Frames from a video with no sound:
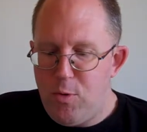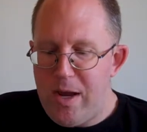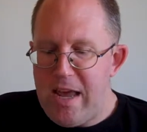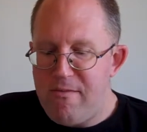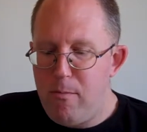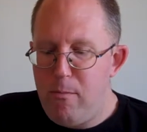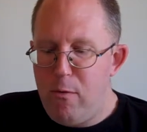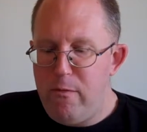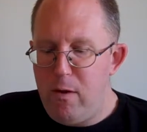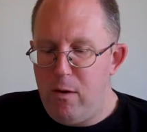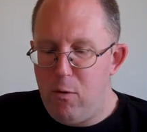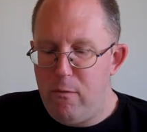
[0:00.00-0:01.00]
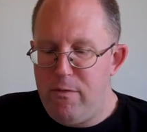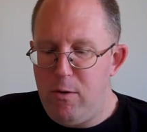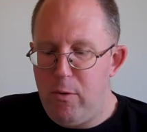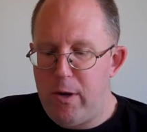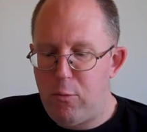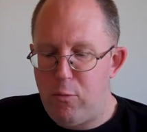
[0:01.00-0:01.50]
Do I have a movie
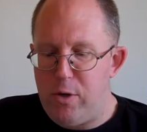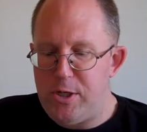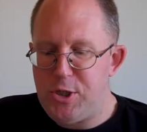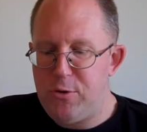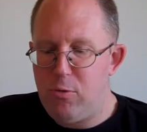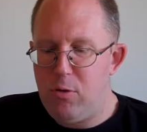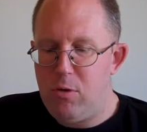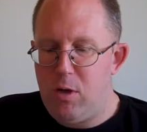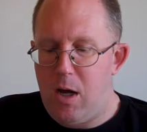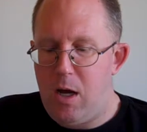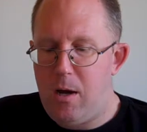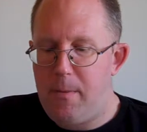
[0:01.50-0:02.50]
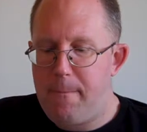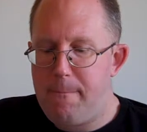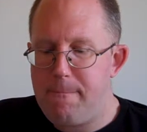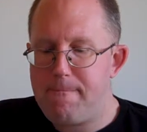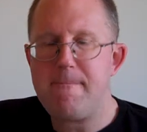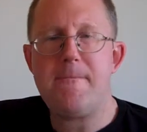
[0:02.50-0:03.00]
viewing ritual?
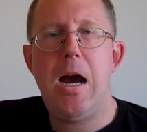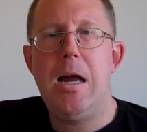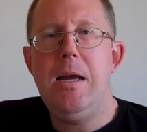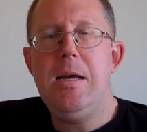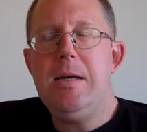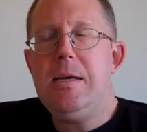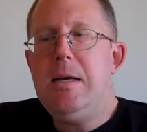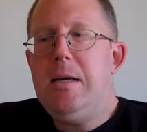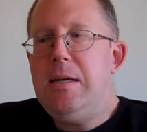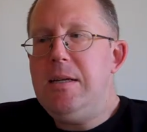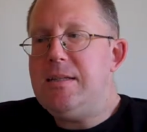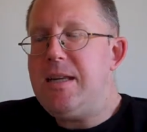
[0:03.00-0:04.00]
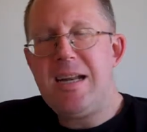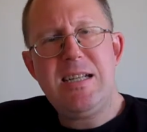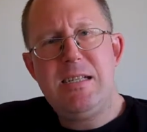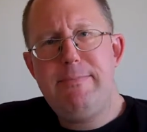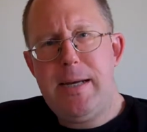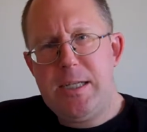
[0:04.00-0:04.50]
Not
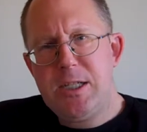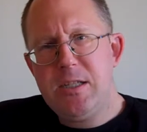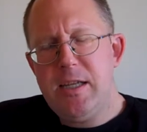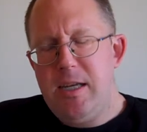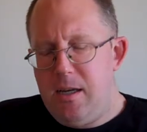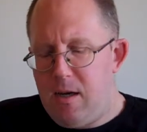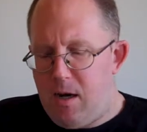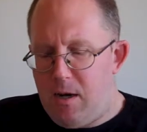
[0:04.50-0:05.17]
especially.